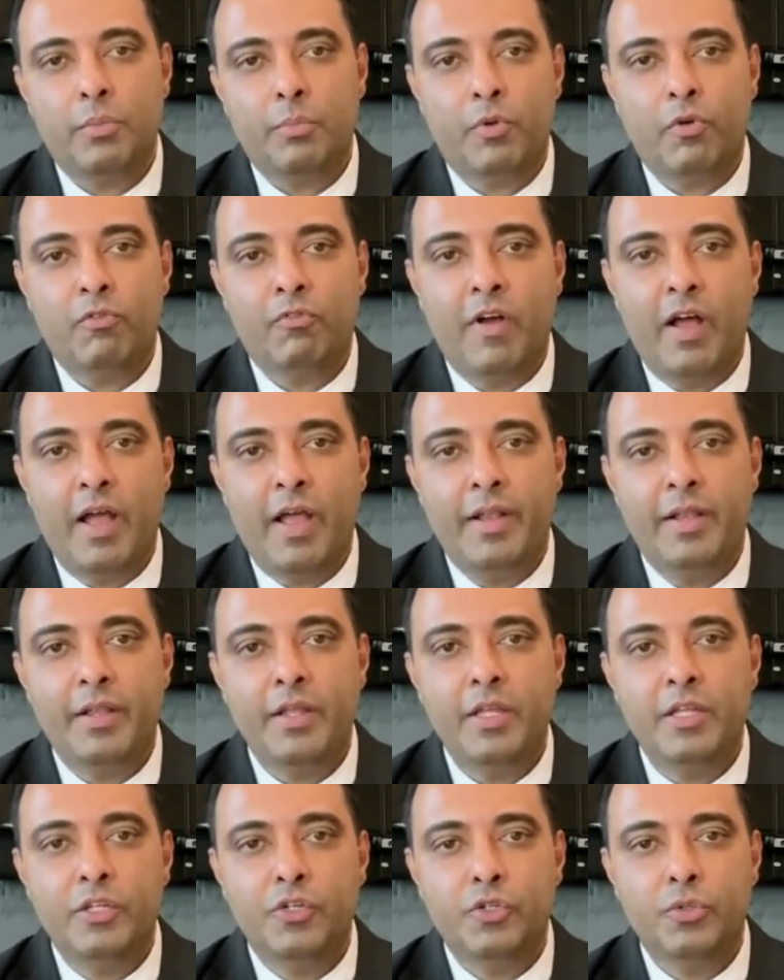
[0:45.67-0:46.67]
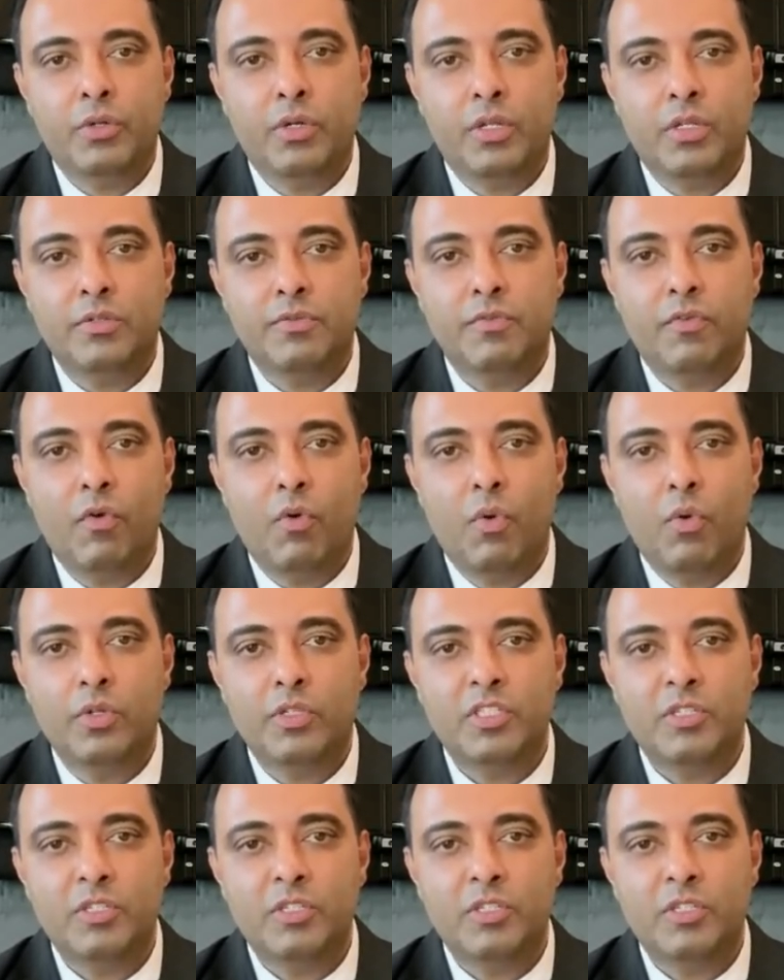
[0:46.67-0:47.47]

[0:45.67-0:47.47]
provide insurance for